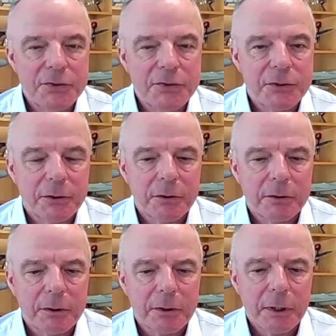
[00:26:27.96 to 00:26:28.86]
And
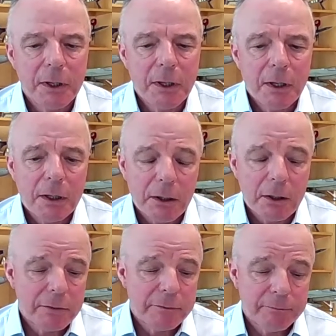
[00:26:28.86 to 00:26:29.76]

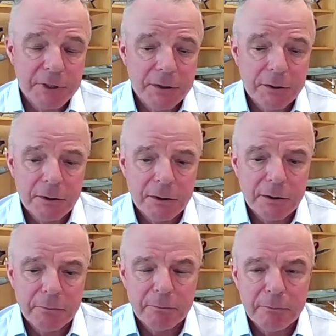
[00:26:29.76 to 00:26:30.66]
I've
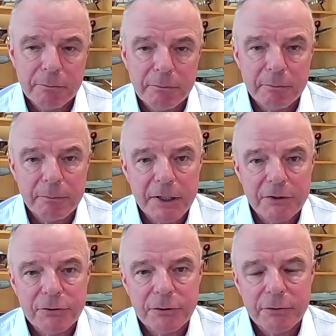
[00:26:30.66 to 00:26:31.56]
been
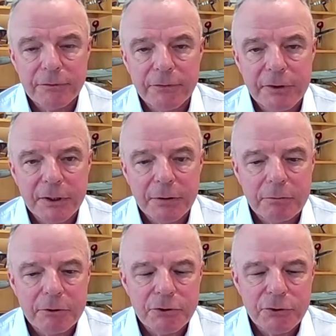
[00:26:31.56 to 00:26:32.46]
patron of the
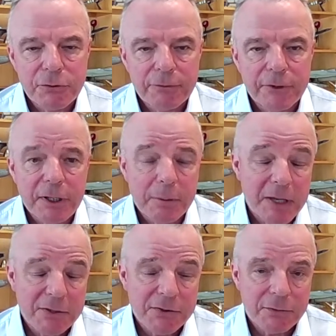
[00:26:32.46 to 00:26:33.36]
Reserve, an
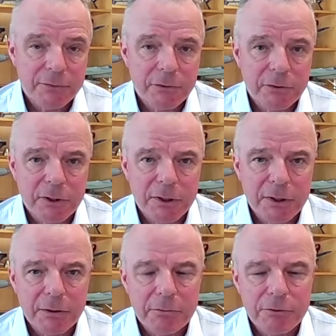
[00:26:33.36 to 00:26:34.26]
ambassador for the
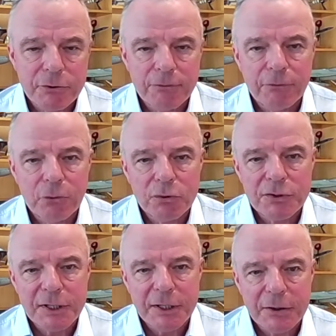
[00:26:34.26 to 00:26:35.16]
Reserve Forces
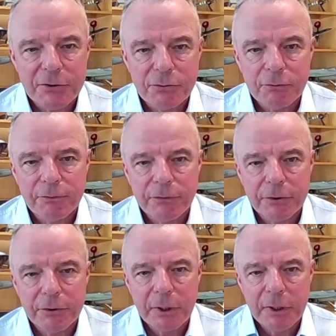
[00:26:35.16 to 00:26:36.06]
Council
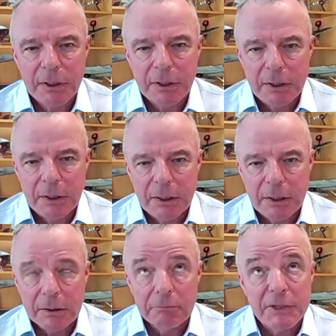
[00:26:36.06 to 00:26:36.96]
for
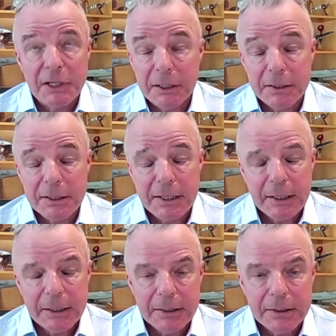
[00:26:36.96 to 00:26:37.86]
nearly a
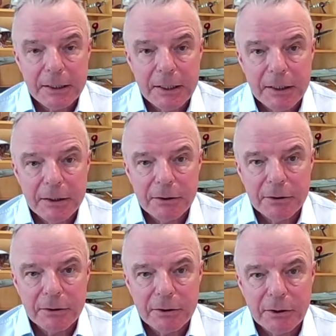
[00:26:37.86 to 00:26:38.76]
decade, and
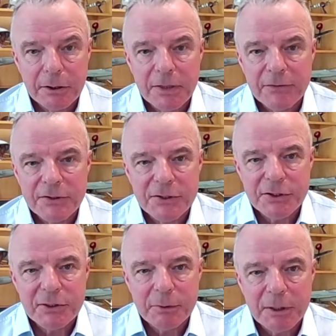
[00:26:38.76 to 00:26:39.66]
I never cease
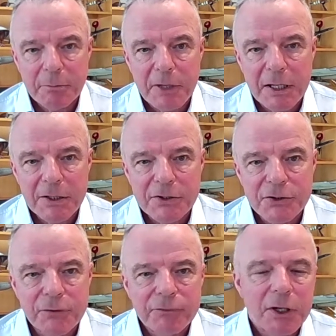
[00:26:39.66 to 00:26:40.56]
to be amazed.
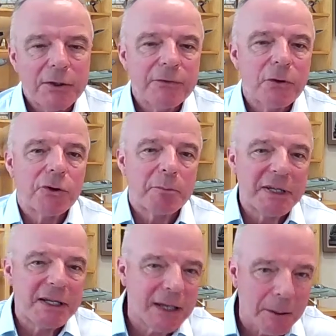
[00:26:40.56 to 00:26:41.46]
You've got the
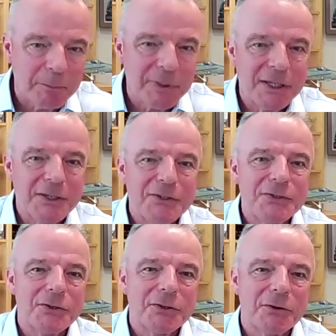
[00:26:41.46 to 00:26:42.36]
big companies
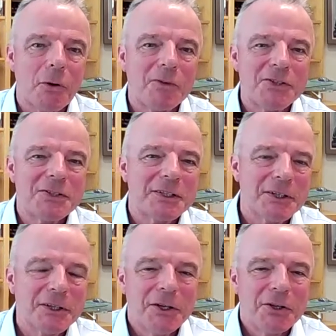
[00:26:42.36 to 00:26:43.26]
that are
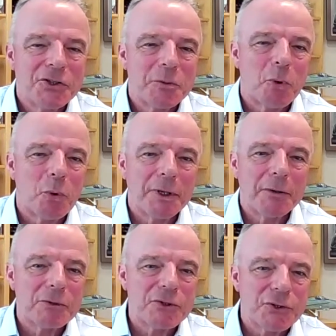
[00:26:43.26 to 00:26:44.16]
obviously supporting
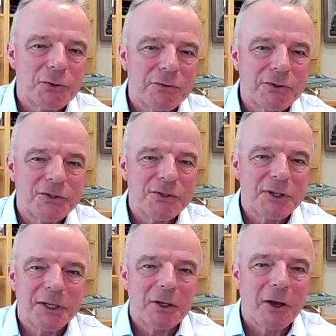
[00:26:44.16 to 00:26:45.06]
reservists
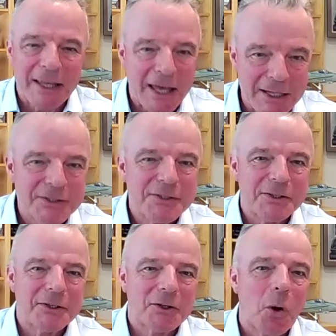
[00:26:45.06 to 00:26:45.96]
like us,
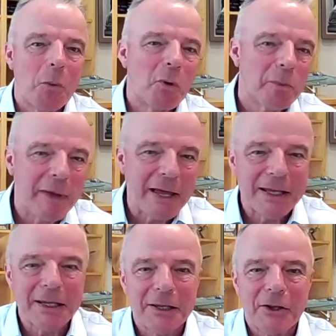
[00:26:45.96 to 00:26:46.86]
Commonwealth
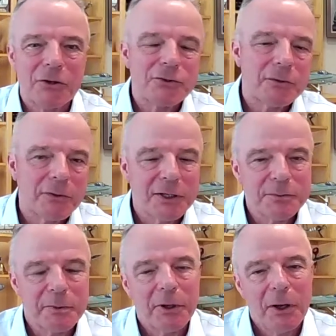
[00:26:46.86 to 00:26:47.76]
Bank, and those sort of things.
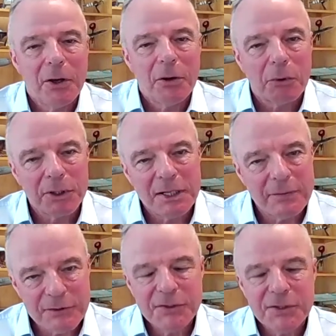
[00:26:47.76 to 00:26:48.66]
But what
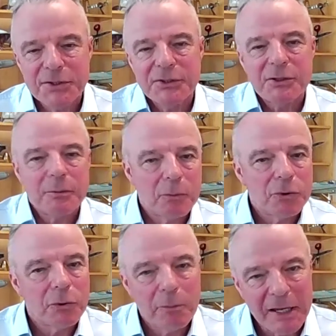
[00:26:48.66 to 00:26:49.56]
never ceases to
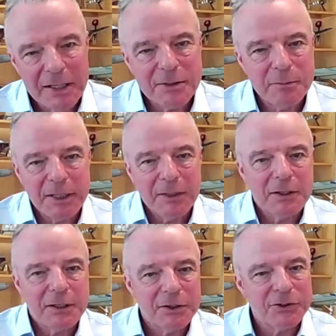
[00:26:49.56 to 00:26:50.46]
amaze me are
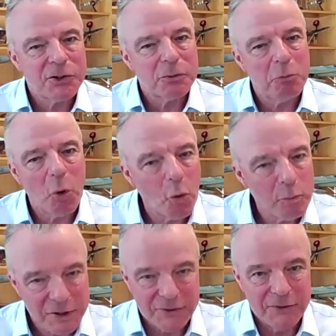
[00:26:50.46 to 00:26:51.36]
the small
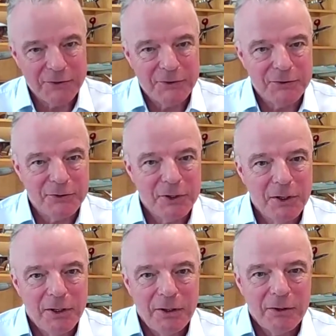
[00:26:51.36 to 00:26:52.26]
businesses
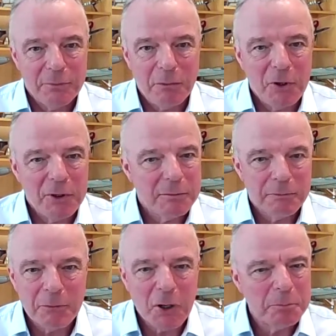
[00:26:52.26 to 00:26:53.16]
that might
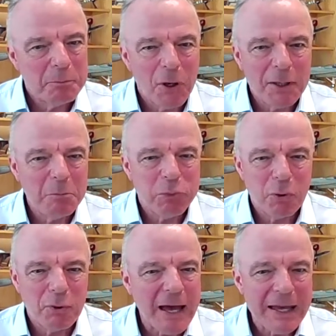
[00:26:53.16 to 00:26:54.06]

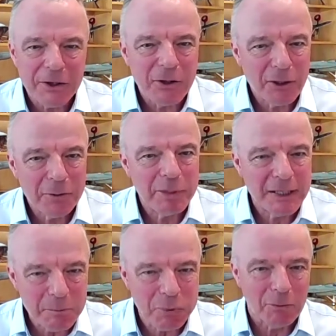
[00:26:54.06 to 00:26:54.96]
employ 8 or 9
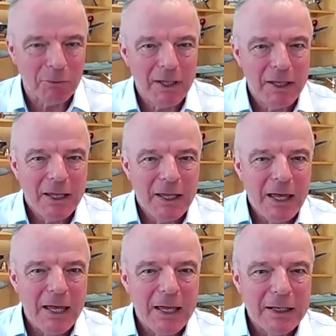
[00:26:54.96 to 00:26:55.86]
people,
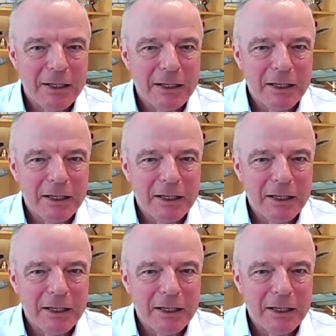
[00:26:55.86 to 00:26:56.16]
and